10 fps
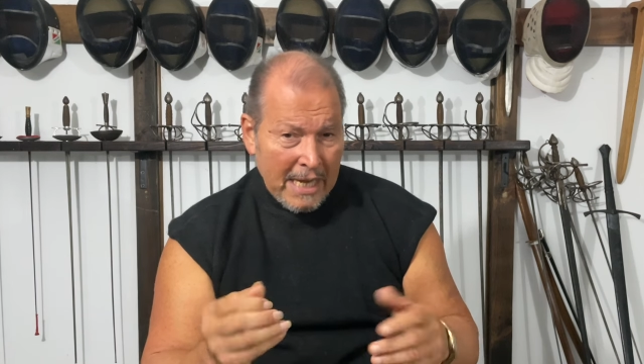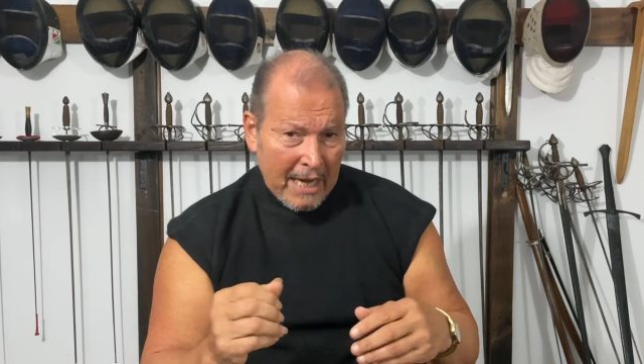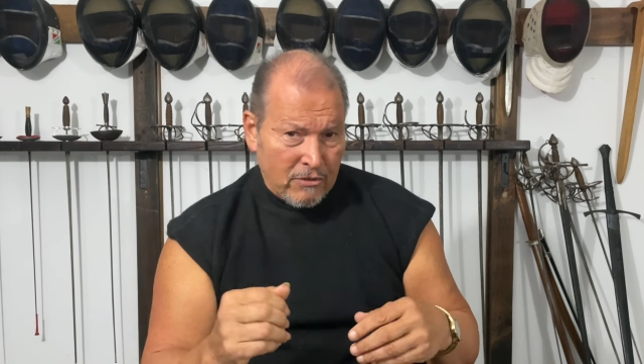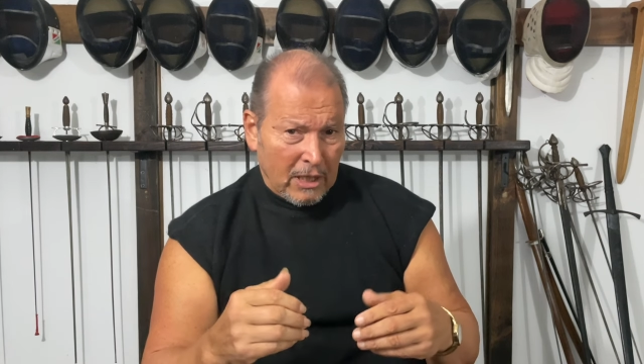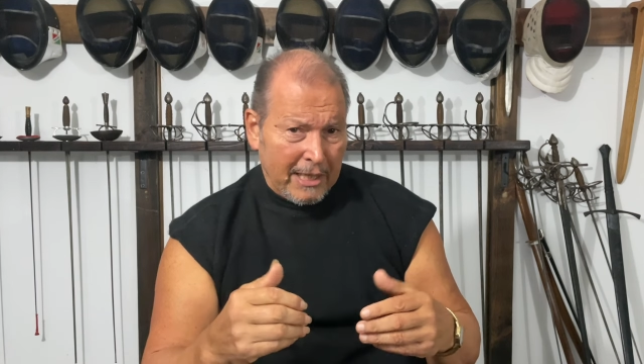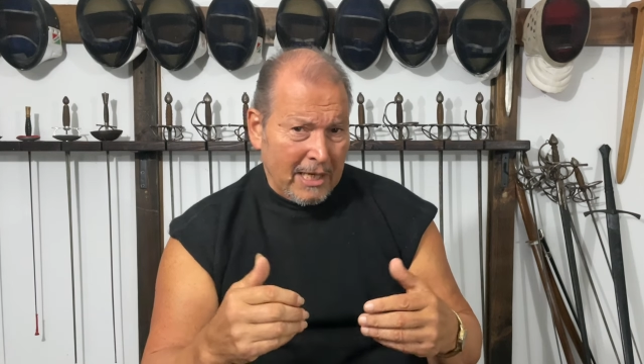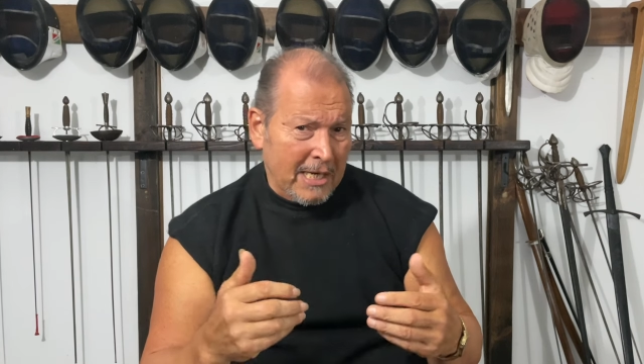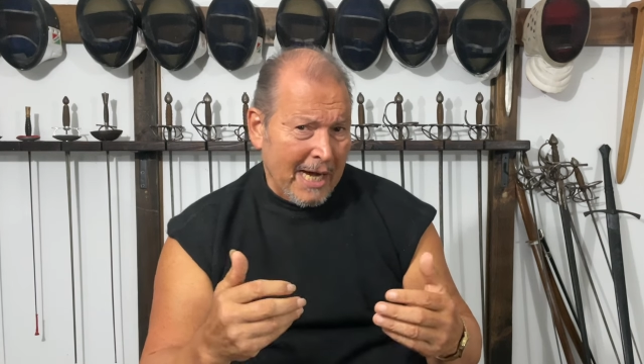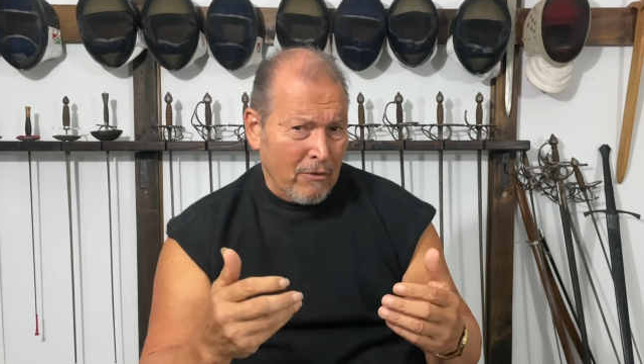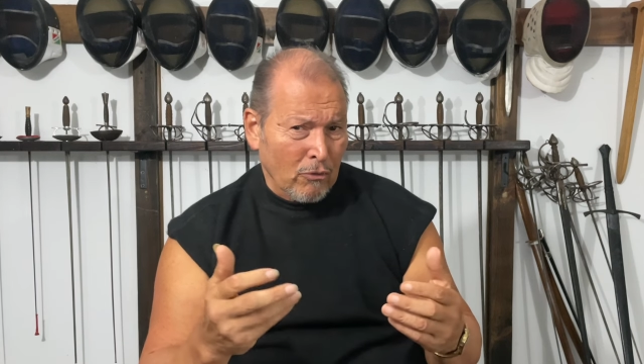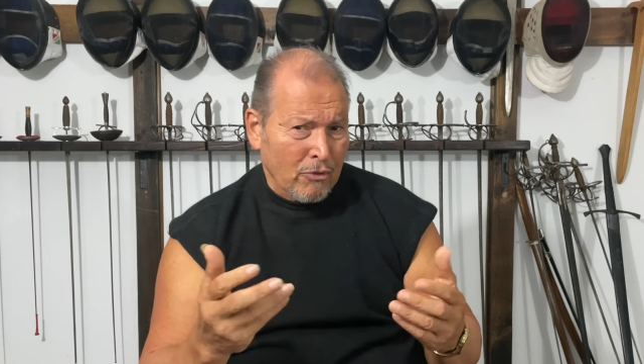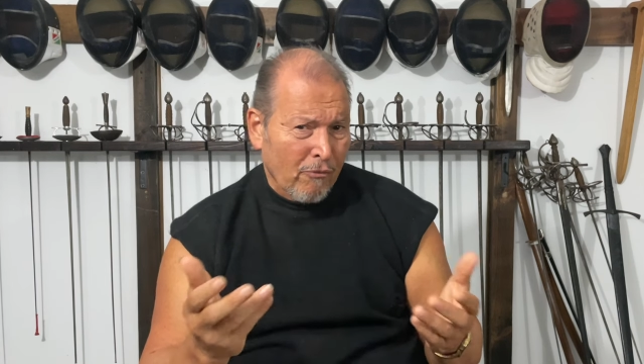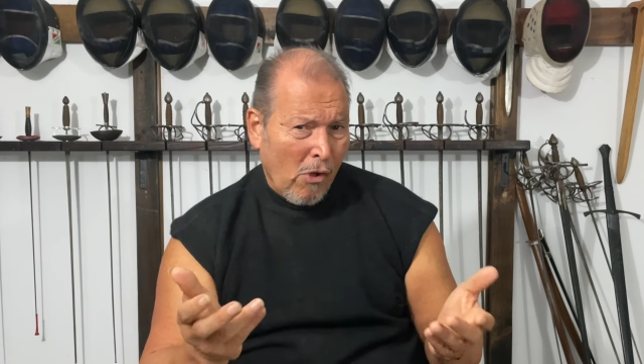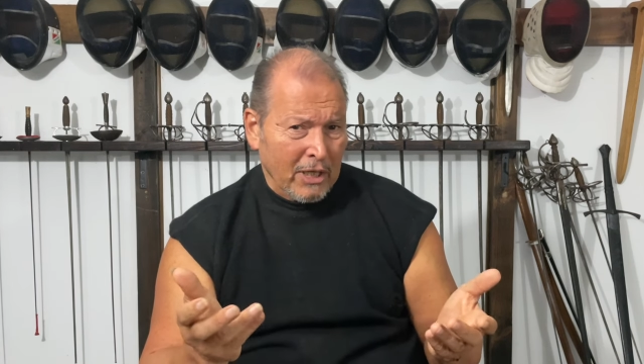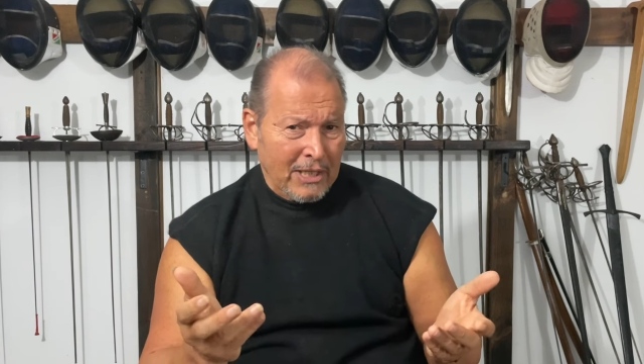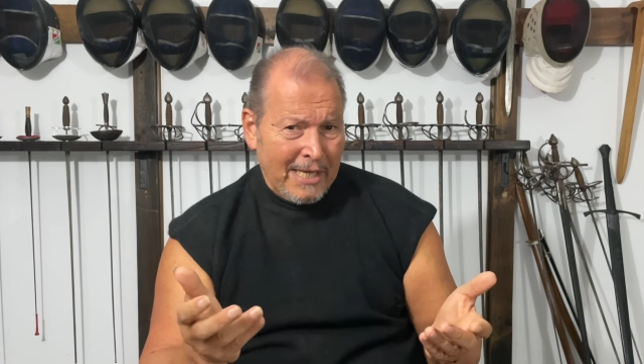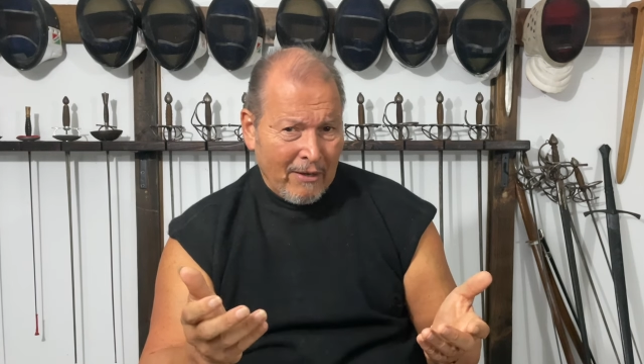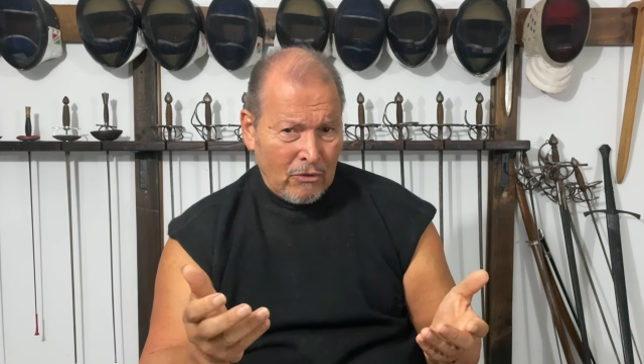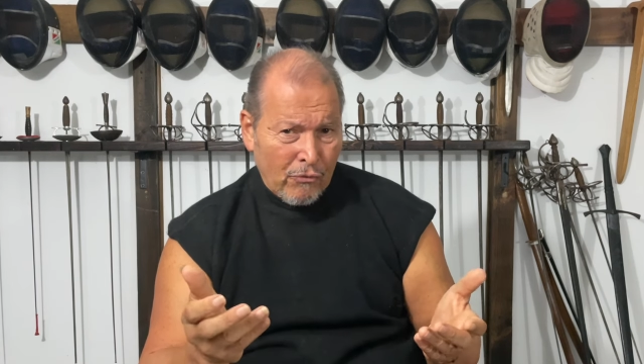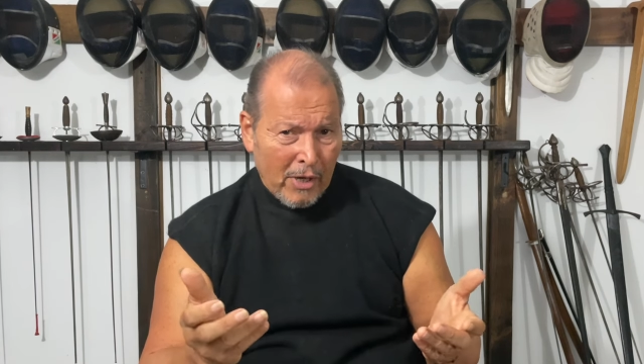It's like a guy who's falling
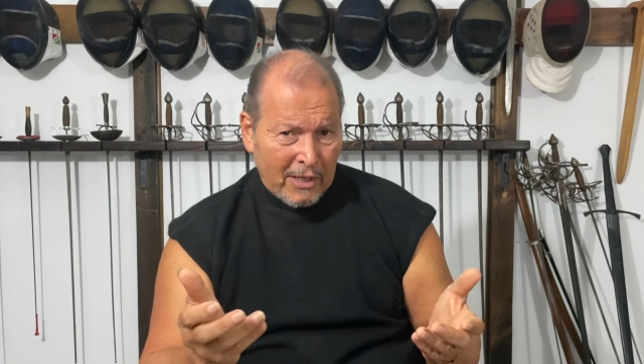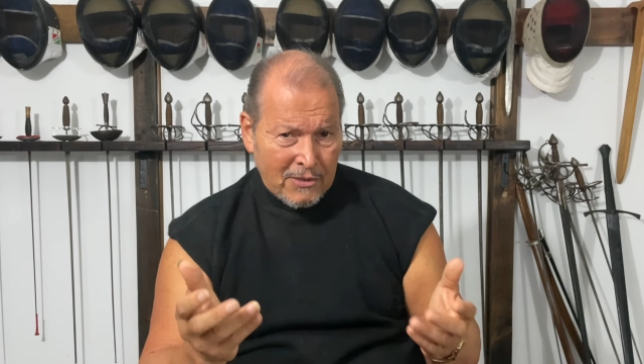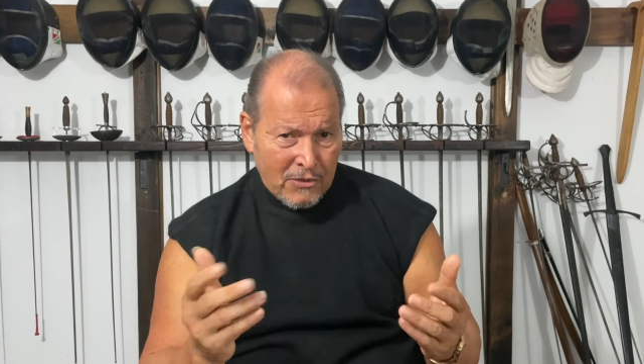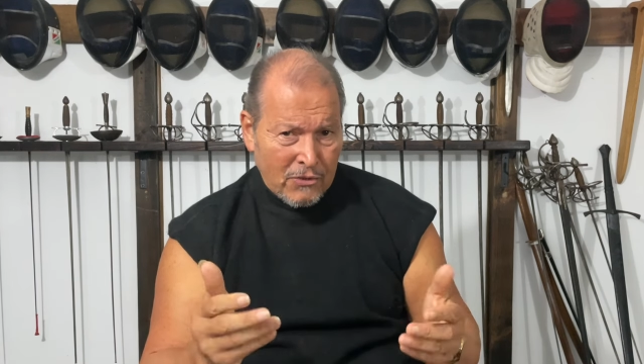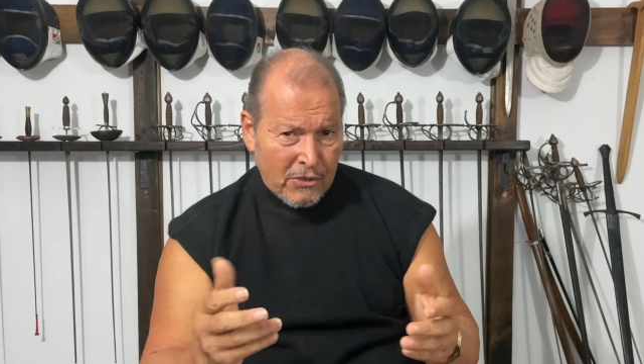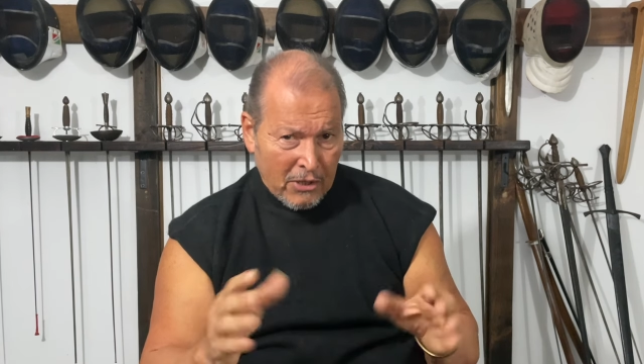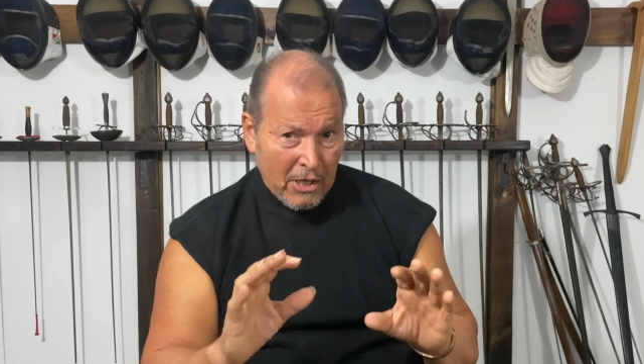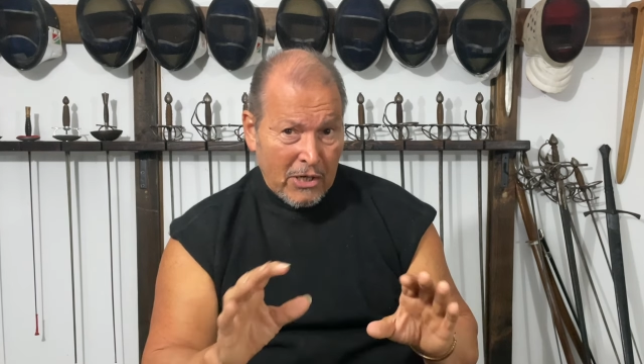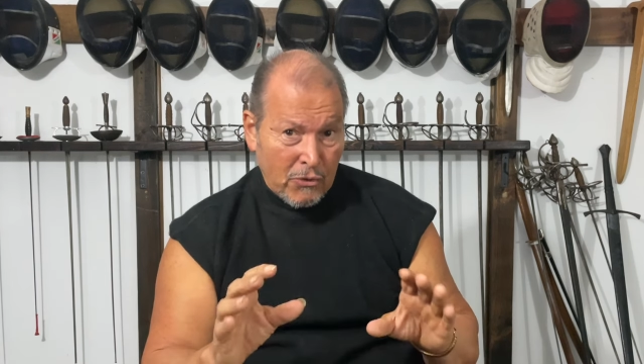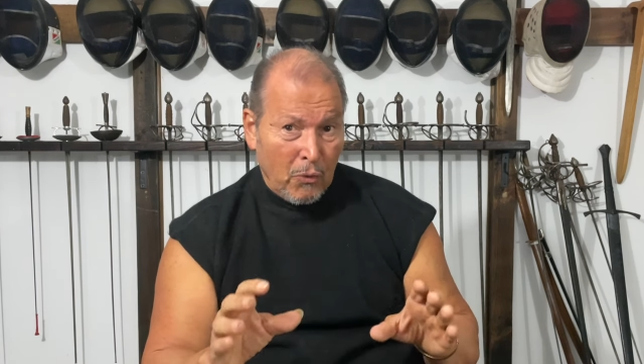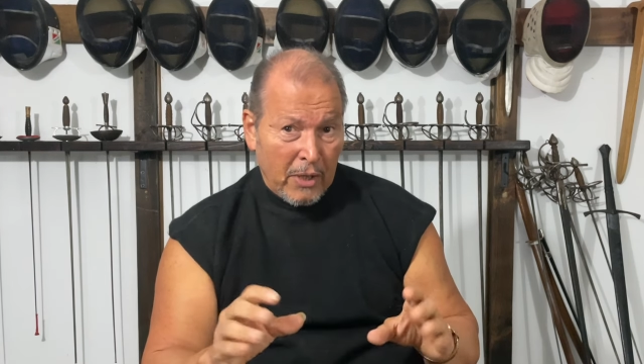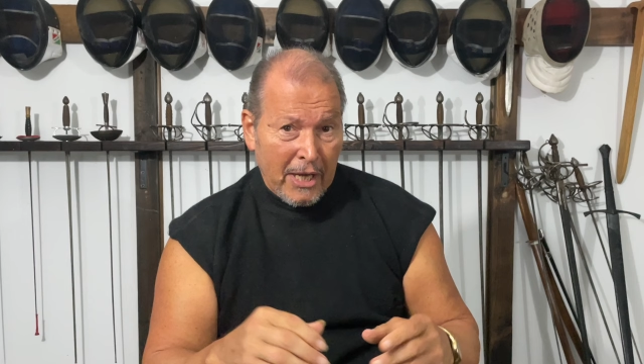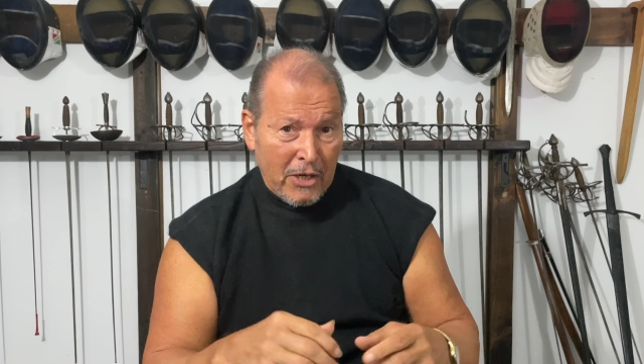down drunk insisting that he's okay to